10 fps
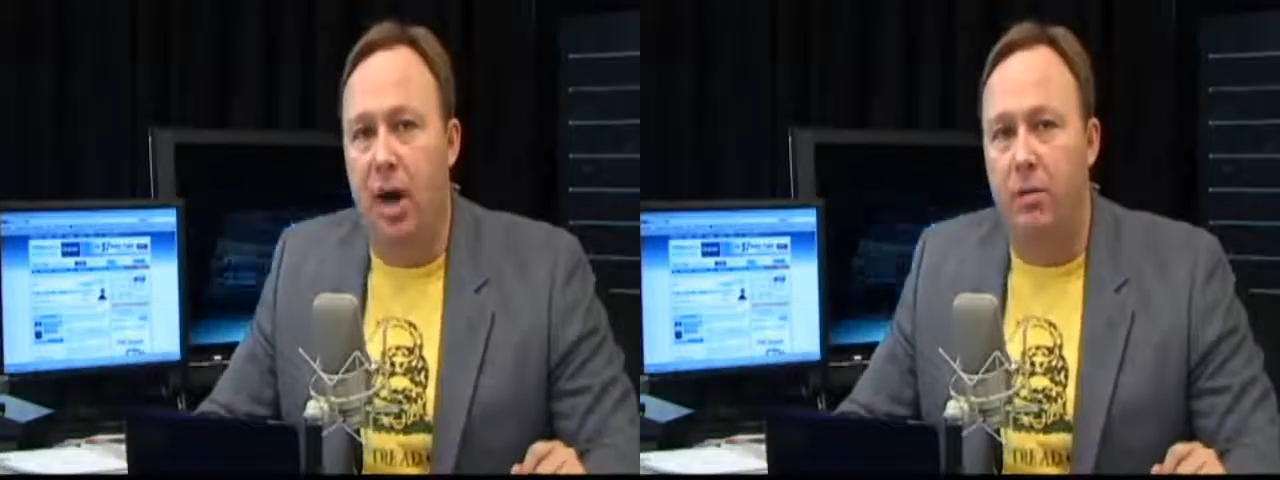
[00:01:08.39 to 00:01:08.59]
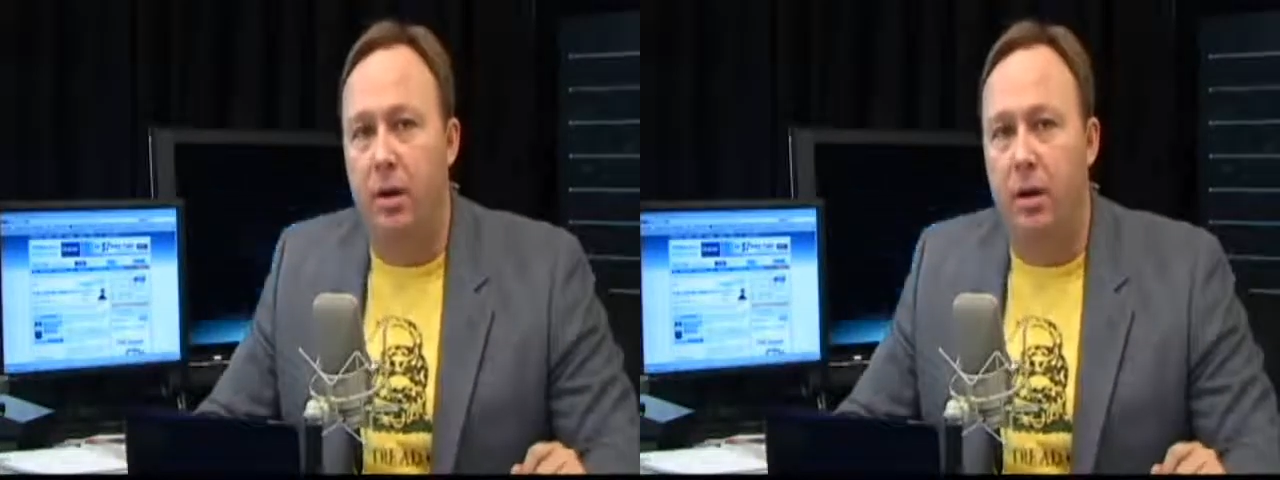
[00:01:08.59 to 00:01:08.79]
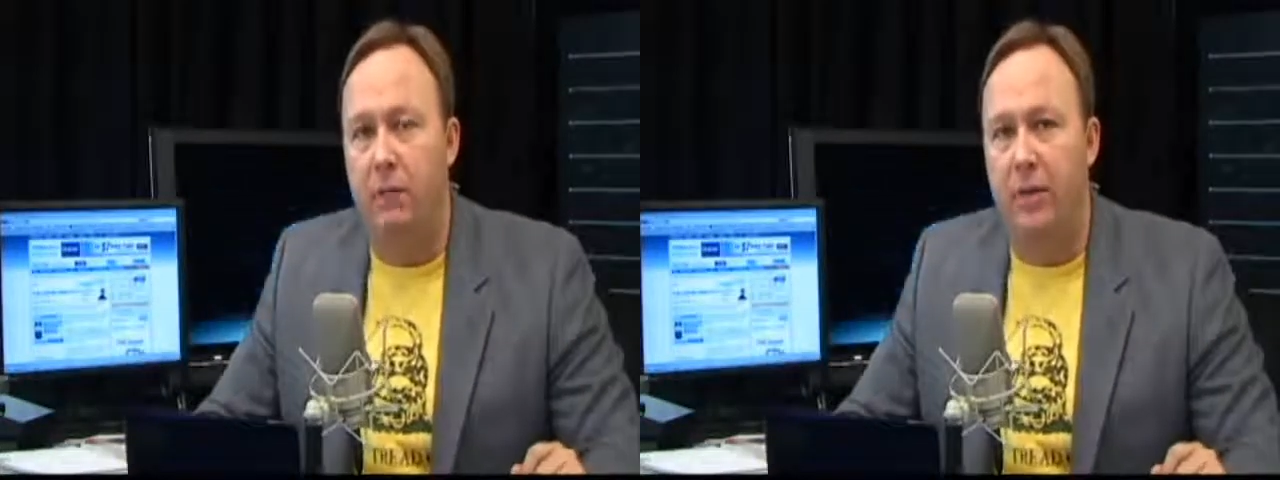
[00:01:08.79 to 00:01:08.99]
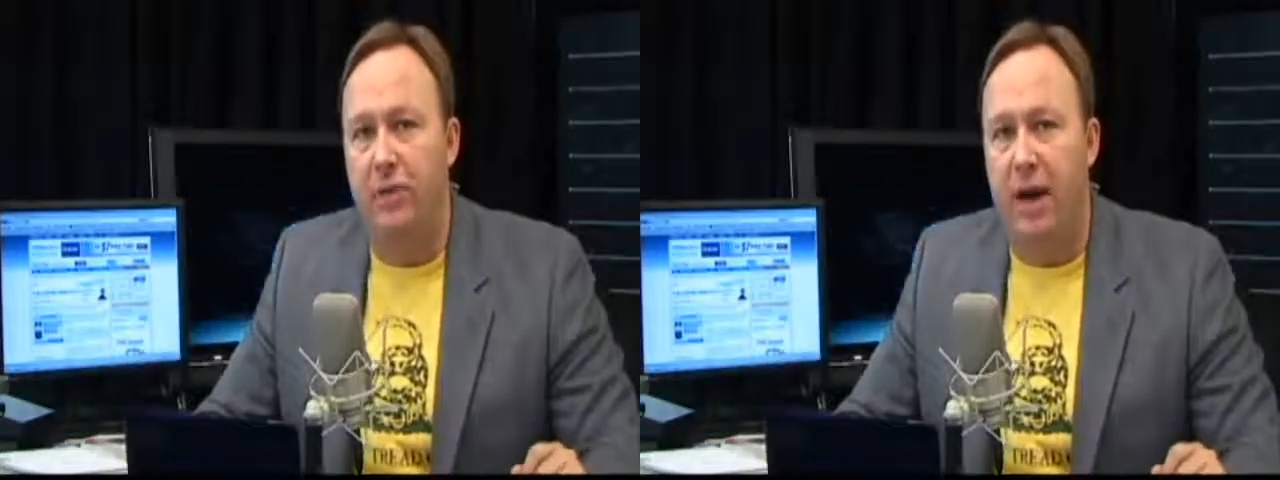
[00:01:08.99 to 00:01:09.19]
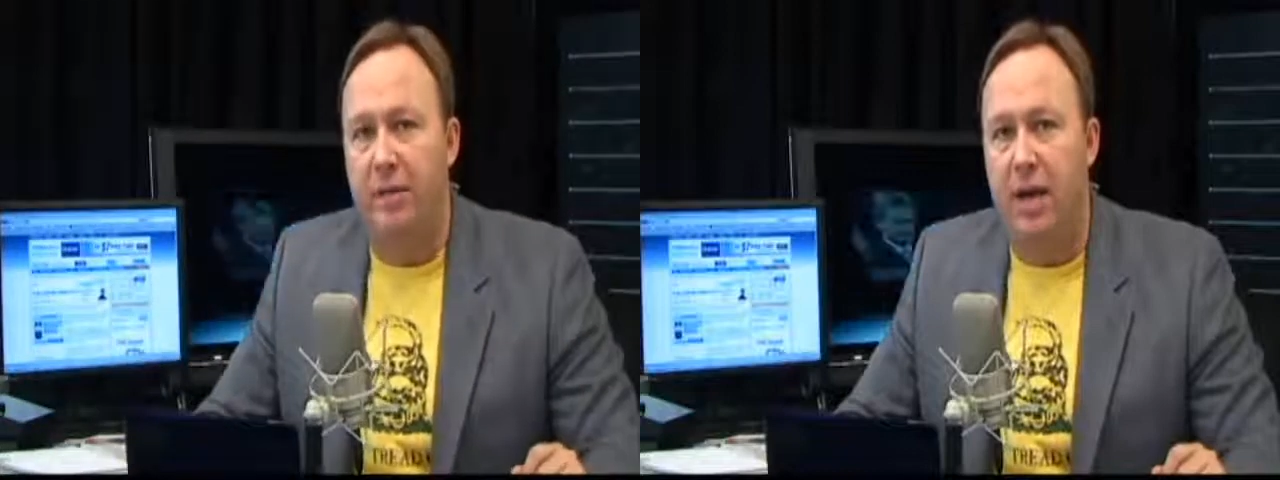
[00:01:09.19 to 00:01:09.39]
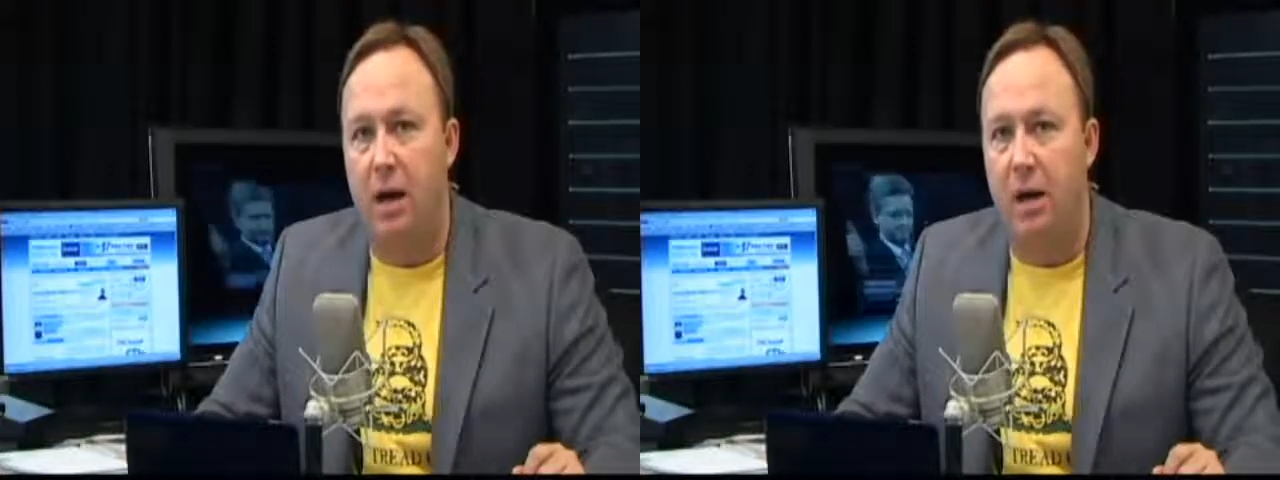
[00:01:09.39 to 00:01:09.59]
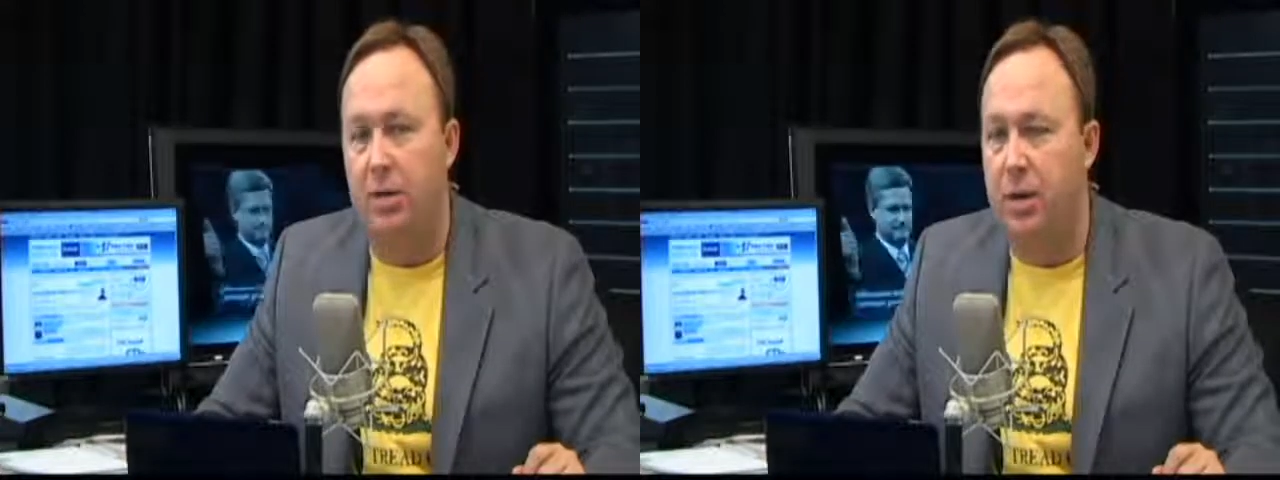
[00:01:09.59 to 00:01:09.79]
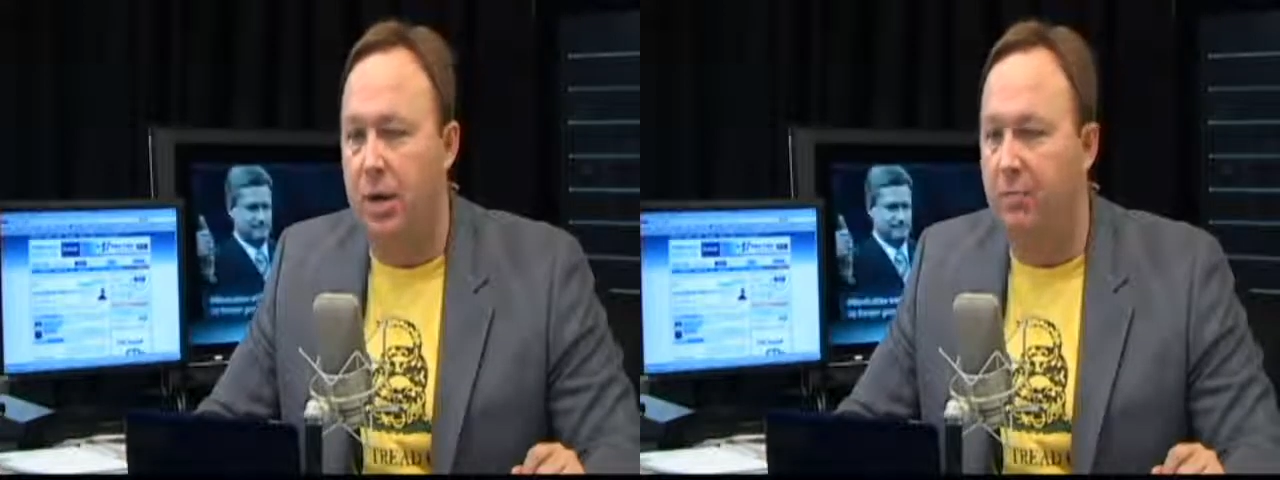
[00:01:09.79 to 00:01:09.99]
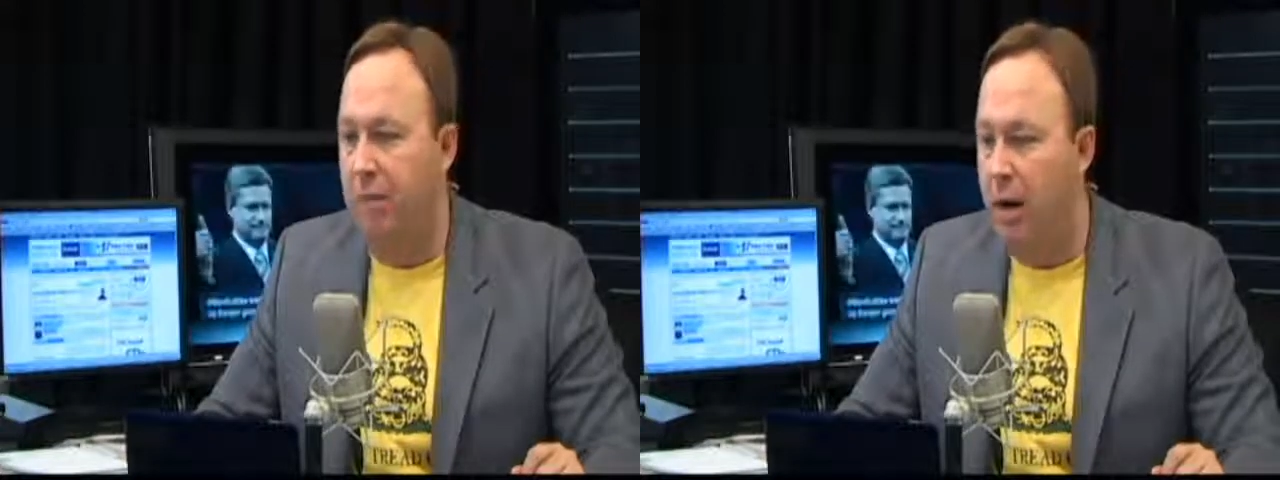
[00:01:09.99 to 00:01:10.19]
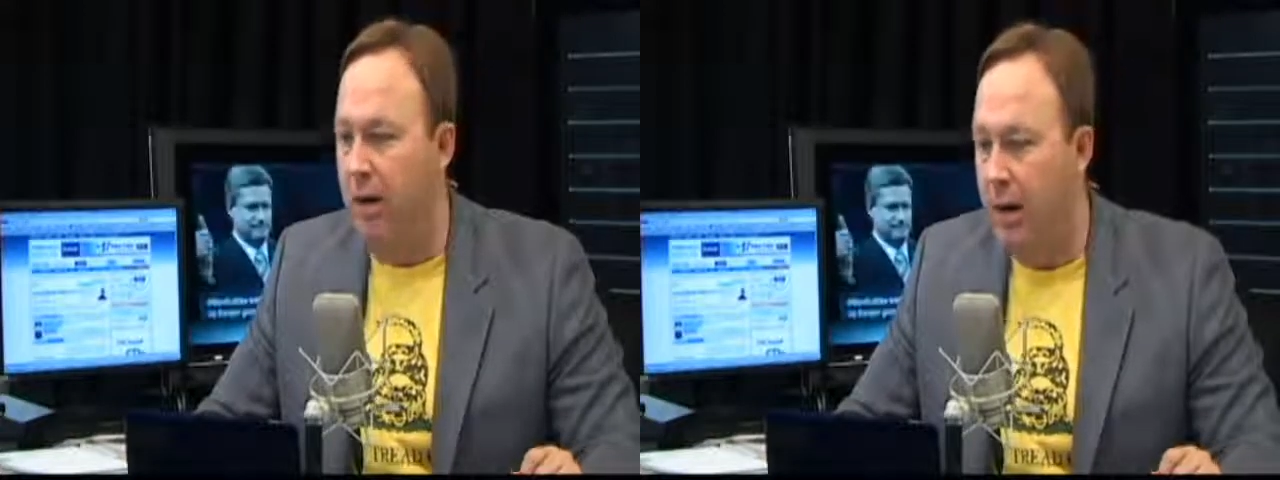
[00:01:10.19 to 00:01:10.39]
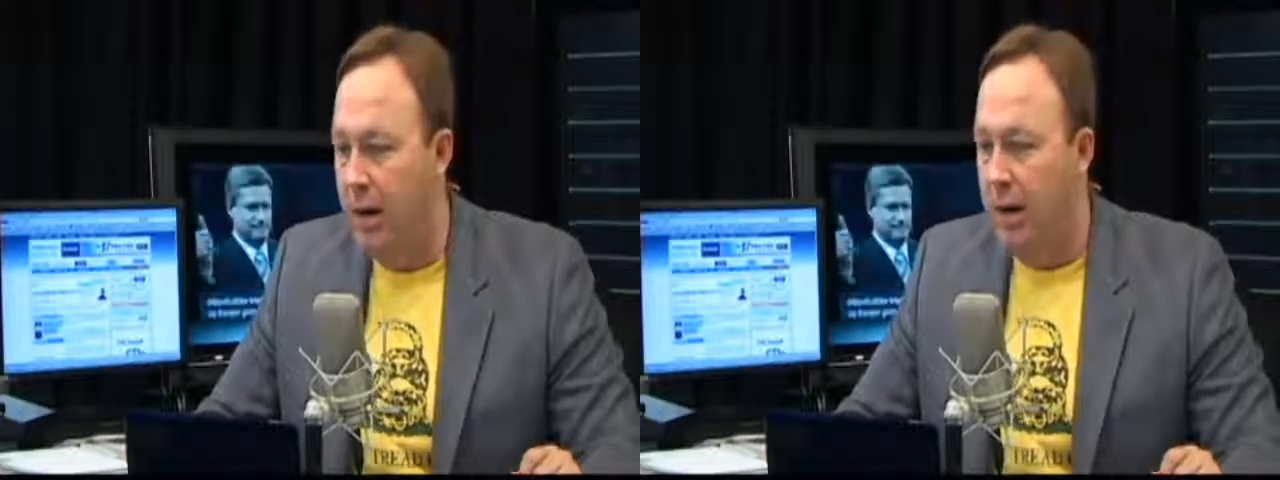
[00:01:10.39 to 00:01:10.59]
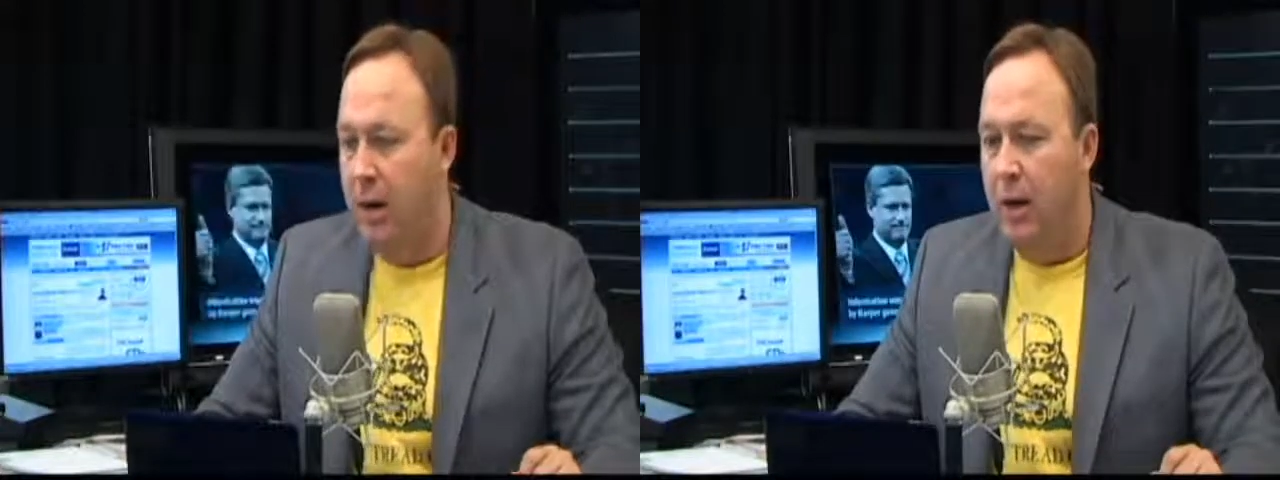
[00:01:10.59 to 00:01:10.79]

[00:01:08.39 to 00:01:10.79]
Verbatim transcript: chairman of the Travis County Libertarian Party,